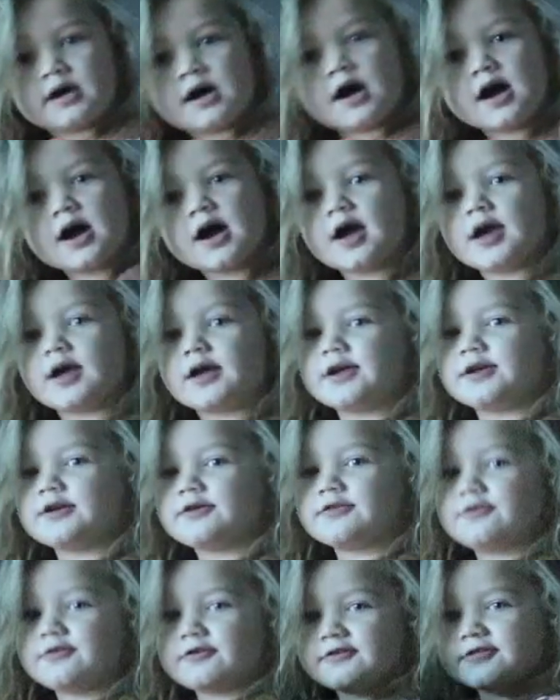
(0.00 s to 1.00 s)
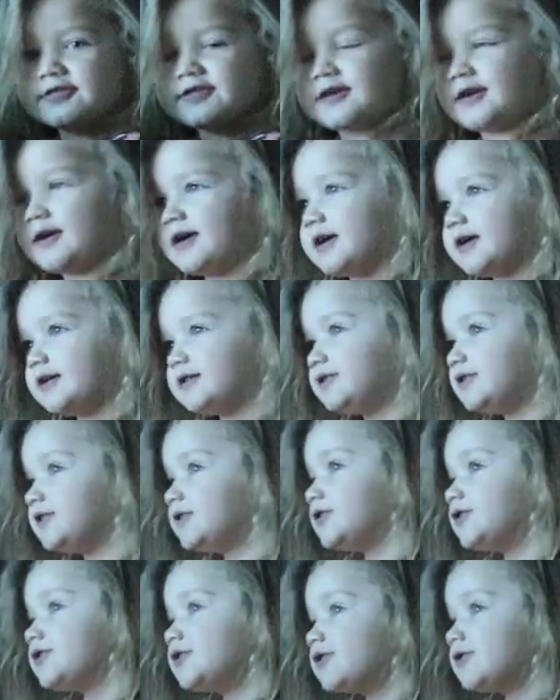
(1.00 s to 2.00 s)
hi today
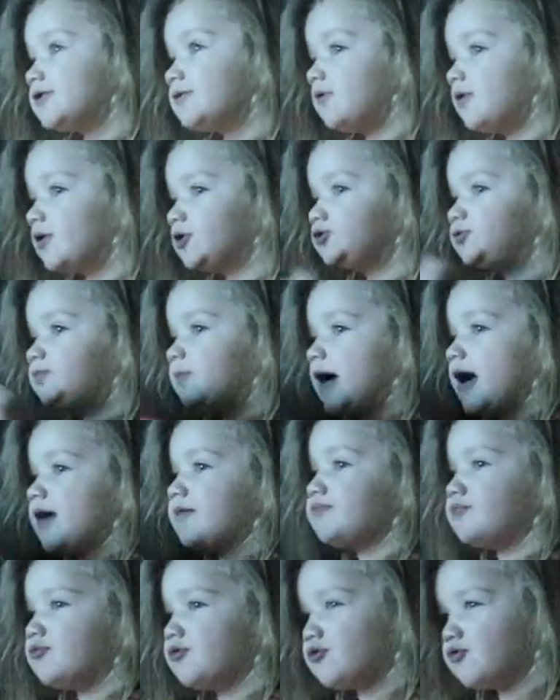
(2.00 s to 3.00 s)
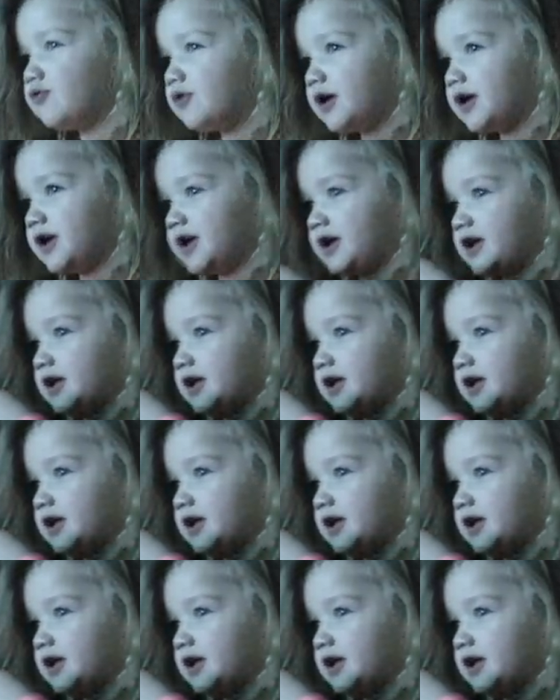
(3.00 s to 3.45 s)
was my movie